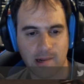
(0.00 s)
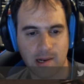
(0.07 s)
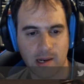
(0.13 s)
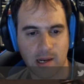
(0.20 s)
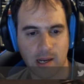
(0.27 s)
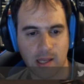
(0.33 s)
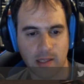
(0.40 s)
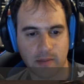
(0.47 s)

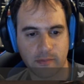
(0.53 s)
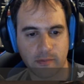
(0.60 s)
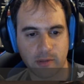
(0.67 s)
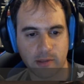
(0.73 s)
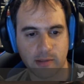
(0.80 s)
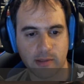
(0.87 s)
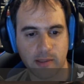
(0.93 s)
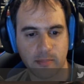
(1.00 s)
Like, for
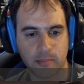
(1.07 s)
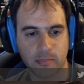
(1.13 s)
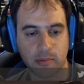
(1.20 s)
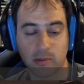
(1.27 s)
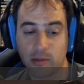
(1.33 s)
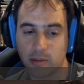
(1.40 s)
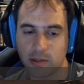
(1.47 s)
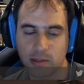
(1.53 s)

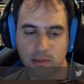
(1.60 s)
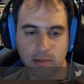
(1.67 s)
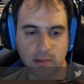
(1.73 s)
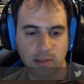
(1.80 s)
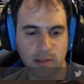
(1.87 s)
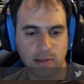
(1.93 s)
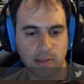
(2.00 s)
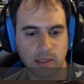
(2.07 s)
example,
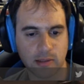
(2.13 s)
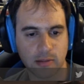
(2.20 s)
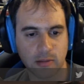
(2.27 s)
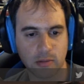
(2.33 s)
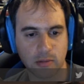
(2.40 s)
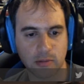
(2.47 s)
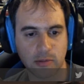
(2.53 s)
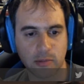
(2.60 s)
this doesn't
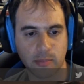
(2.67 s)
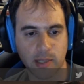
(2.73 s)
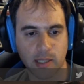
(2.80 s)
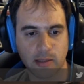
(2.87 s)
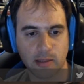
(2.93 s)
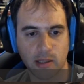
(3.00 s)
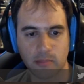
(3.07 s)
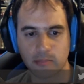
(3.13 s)
look so
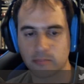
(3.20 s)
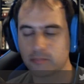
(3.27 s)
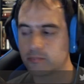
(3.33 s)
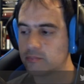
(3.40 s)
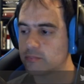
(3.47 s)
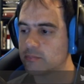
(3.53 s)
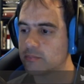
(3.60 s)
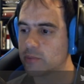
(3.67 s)
bad. I'm
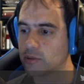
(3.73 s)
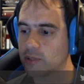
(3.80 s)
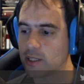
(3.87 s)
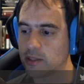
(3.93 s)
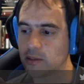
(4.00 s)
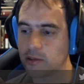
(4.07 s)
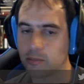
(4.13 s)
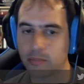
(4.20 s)

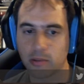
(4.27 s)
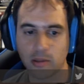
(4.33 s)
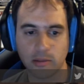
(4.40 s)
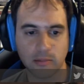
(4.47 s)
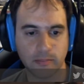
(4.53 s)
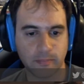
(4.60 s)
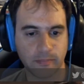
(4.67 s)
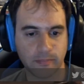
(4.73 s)
protecting the pawn.